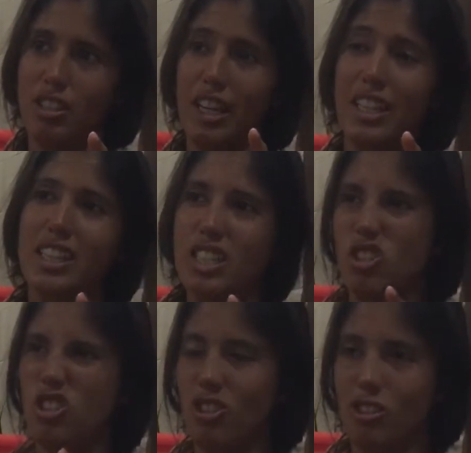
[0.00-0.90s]
like
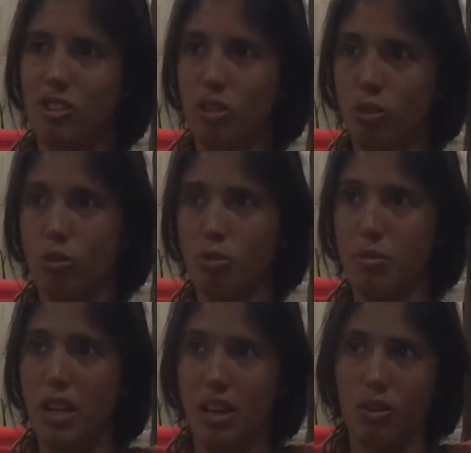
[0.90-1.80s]
discharge to
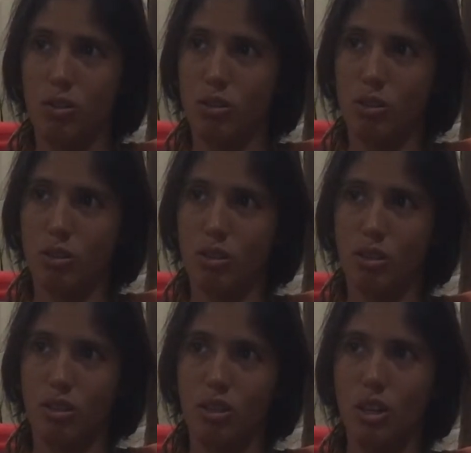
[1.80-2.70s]
somebody else mm-hmm,
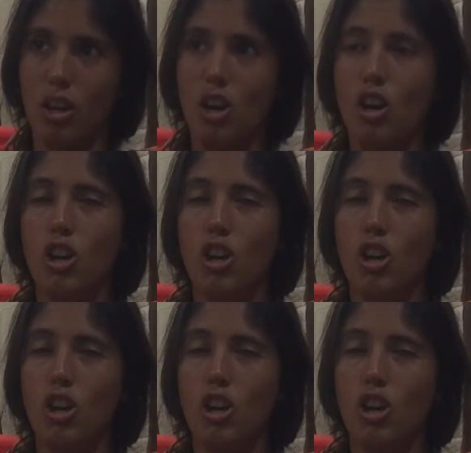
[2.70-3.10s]
mm-hmm.